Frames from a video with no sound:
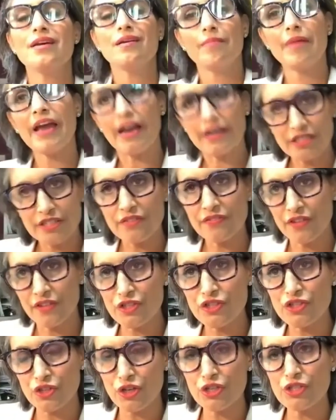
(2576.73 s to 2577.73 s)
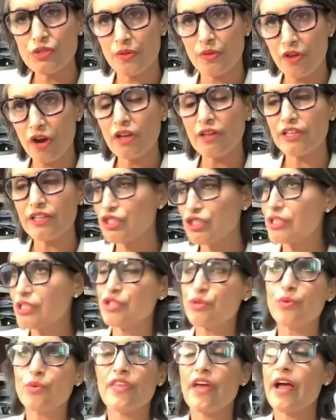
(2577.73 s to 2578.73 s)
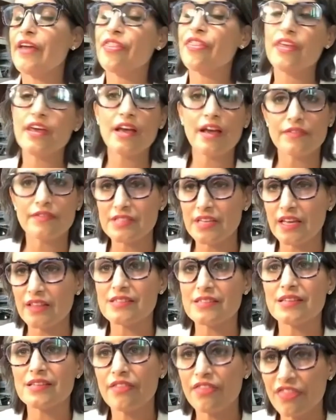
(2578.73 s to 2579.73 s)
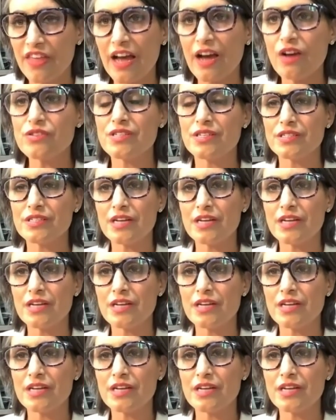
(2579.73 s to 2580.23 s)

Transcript: my active concerns with our legislation, with I think I've said this a thousand